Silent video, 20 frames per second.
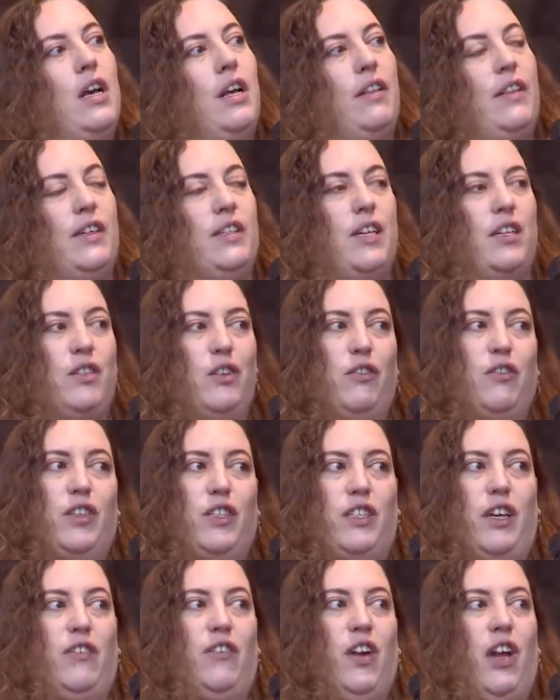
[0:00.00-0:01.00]
This has over
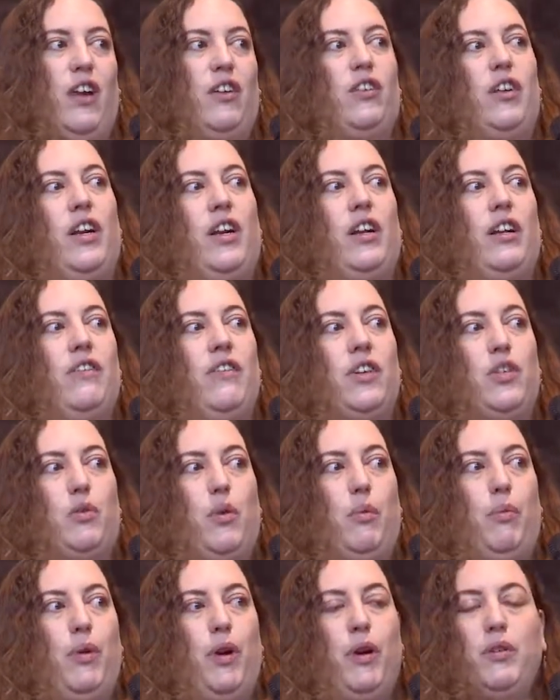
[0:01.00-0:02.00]
700
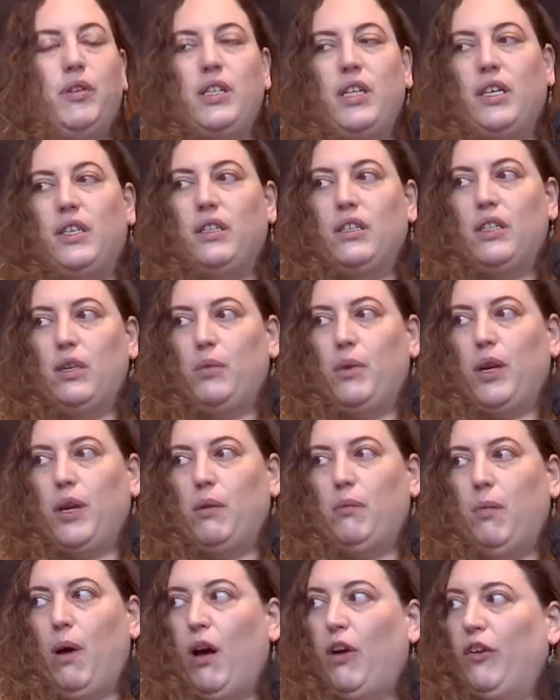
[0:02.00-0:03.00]
individual proteins that we
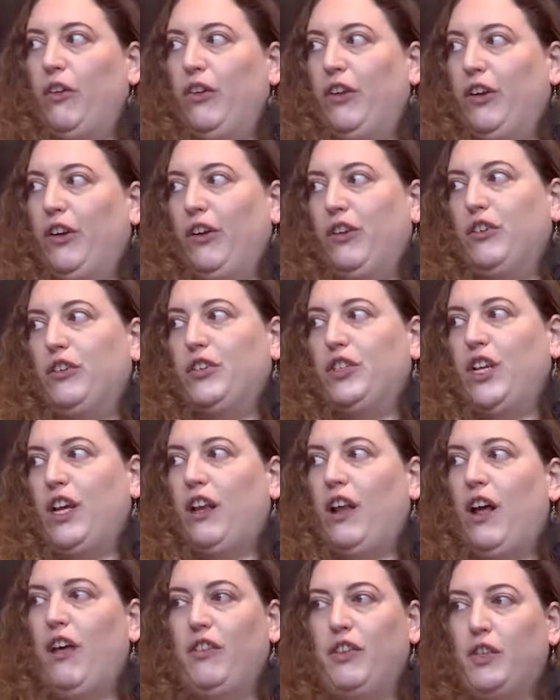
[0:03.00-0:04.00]
can model and
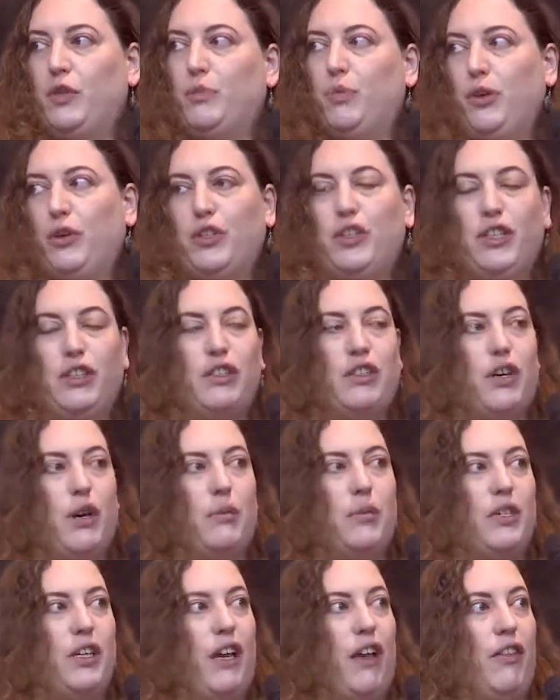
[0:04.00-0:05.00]
understand how these proteins
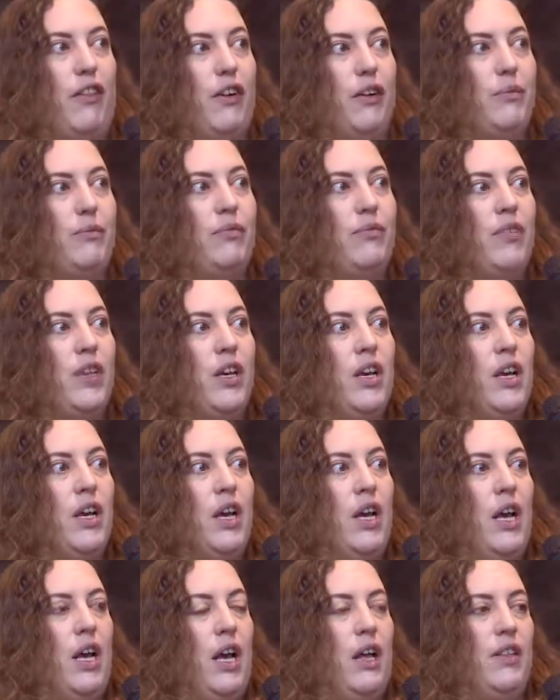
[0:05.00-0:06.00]
come together.
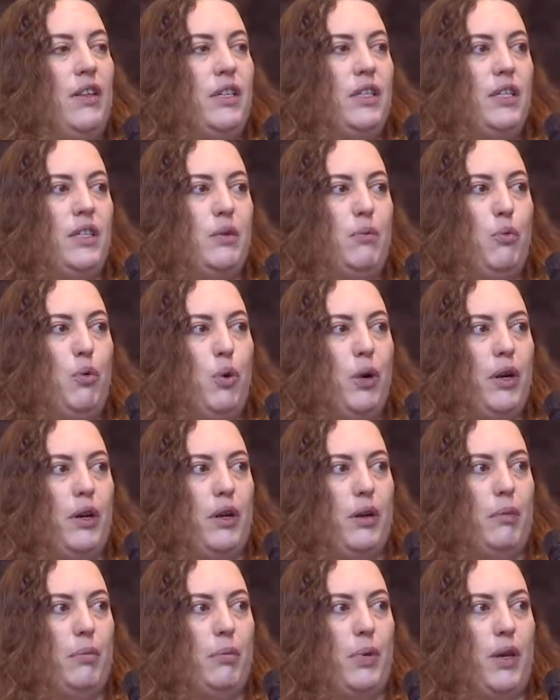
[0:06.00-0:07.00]
And this is
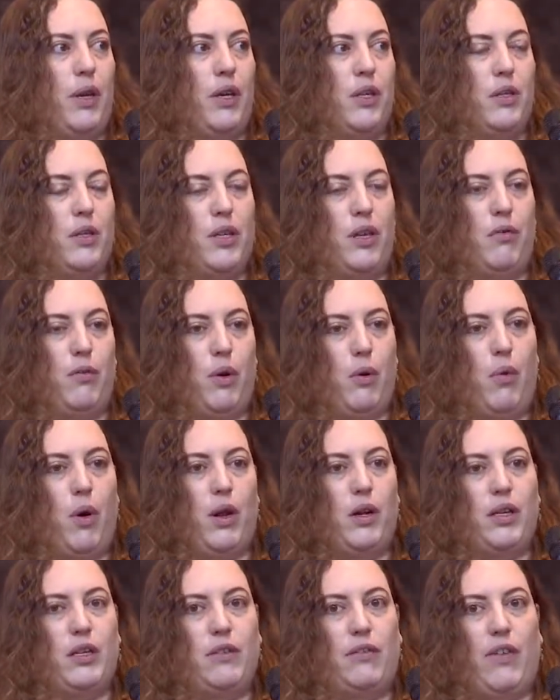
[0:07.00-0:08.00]
important because if we
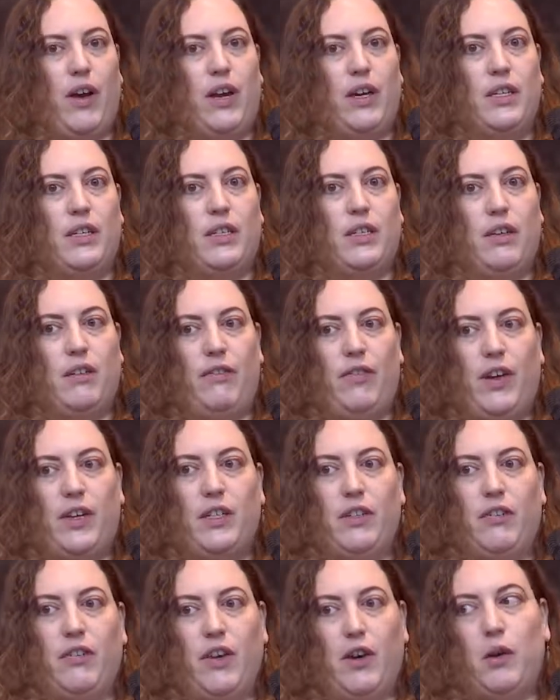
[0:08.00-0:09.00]
want to devise
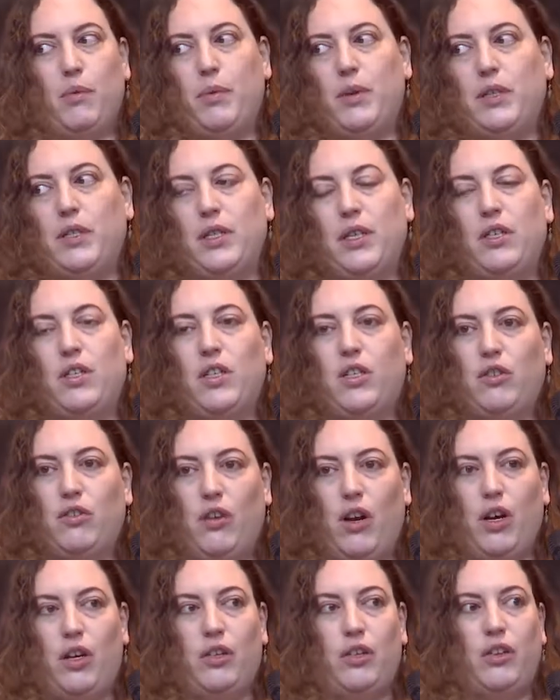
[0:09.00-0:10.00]
effective therapies such as
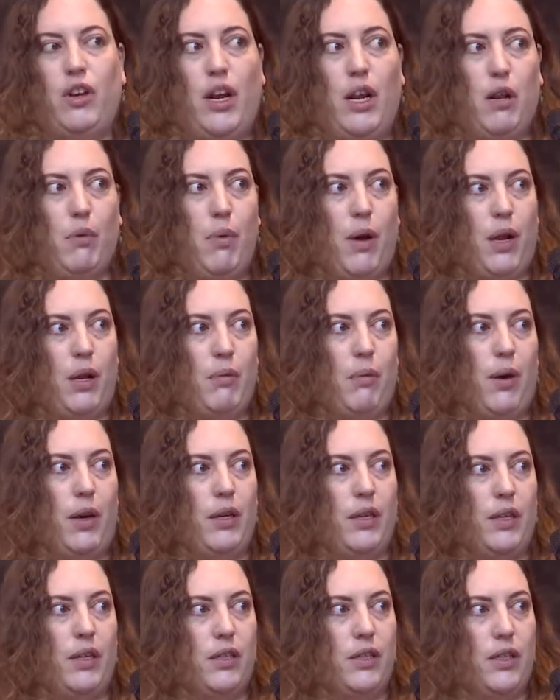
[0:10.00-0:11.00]
drugs or antibody
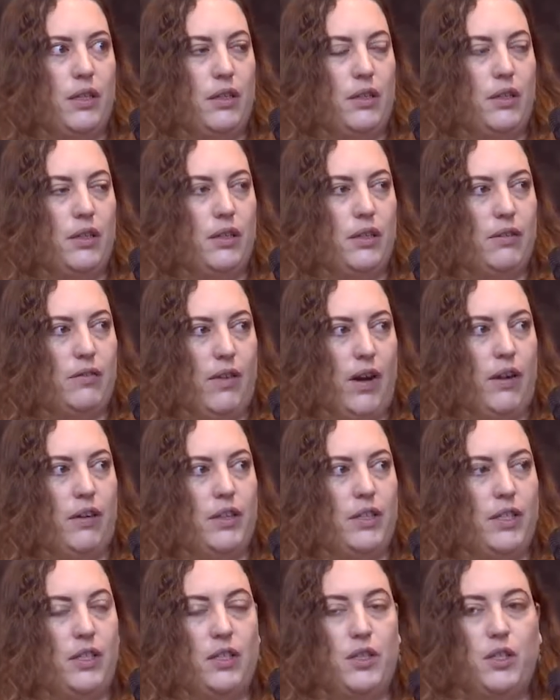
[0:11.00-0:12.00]
binding to
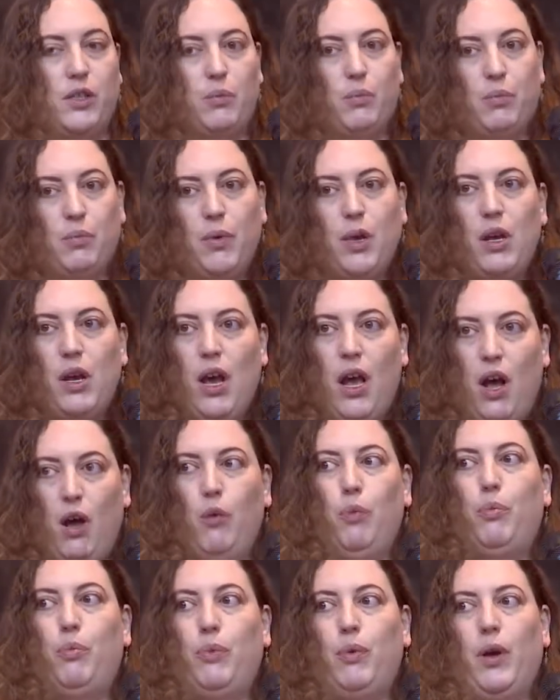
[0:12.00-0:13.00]
viruses to
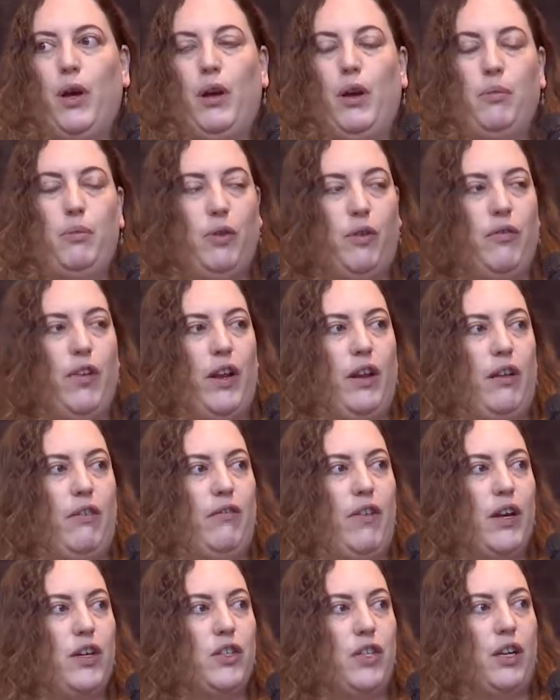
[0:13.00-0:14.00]
help prevent
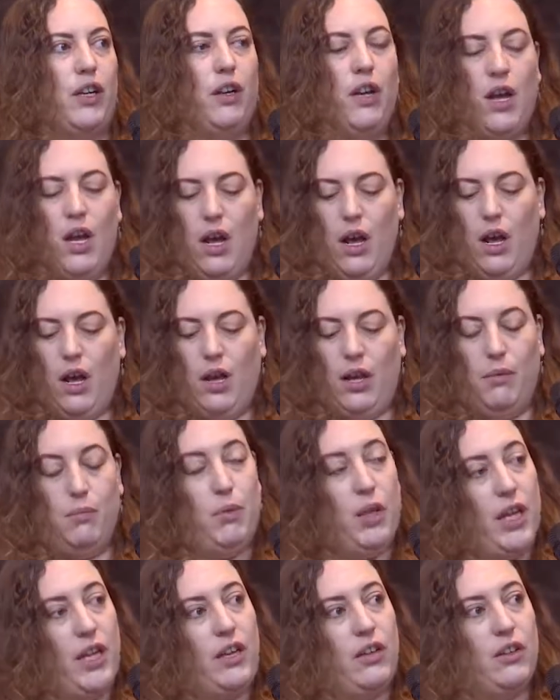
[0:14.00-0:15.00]
infection,
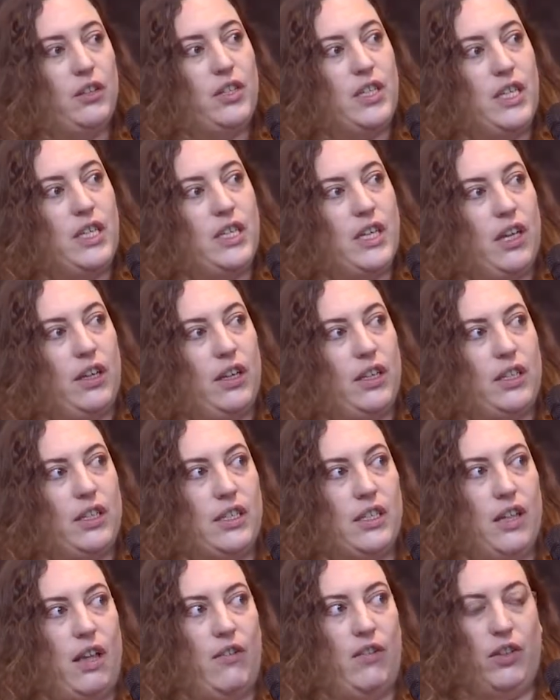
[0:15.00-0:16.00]
molecular detail at
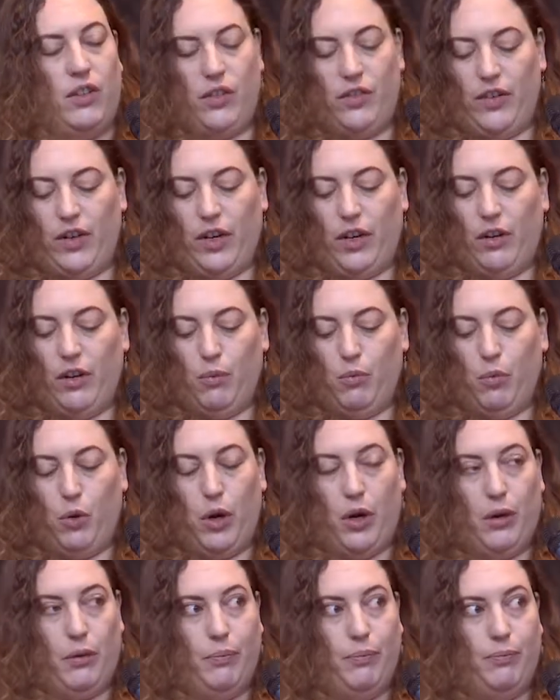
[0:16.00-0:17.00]
this level is very
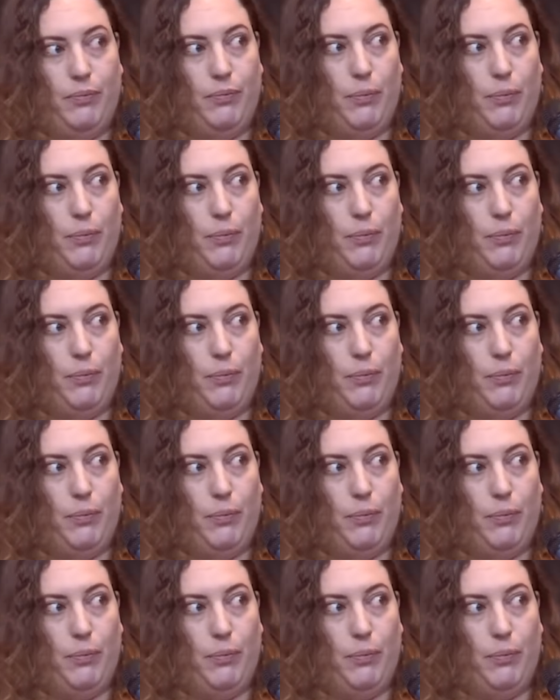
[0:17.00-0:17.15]
important.